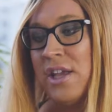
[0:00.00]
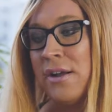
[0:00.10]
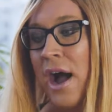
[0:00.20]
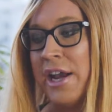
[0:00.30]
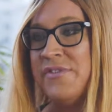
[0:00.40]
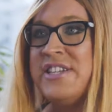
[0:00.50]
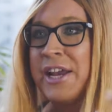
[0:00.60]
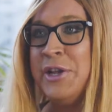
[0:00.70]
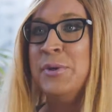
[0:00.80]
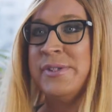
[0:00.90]
kind of
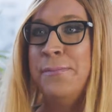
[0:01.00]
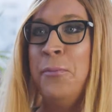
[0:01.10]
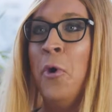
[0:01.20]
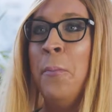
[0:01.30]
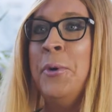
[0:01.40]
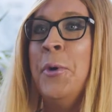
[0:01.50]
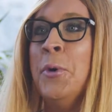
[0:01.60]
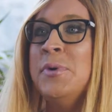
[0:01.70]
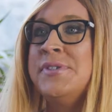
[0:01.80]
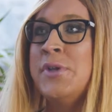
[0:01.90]
technical support, but
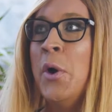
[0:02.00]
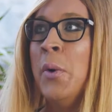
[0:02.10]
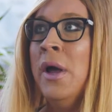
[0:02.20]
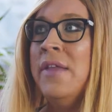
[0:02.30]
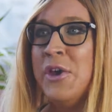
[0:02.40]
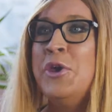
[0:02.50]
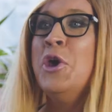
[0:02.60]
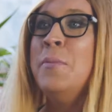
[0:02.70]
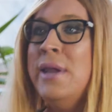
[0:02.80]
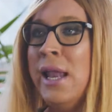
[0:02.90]
also the
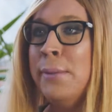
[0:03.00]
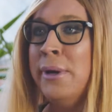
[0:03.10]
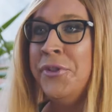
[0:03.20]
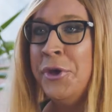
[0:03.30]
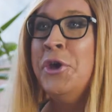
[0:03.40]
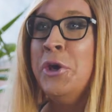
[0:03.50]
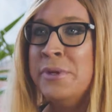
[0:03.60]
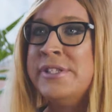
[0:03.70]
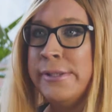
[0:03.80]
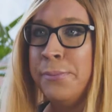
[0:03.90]
human element, the
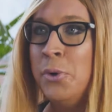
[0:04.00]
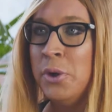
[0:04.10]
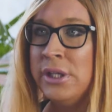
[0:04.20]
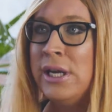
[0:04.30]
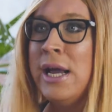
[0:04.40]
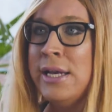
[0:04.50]
human support that I